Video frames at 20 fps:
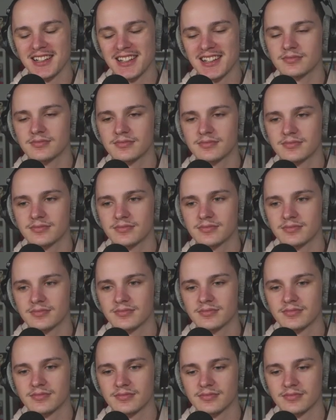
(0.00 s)

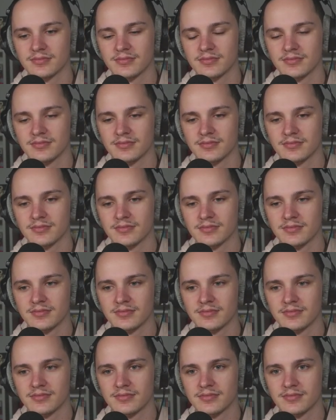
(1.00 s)

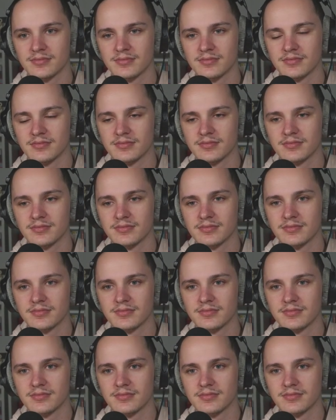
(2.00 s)
(no one is talking)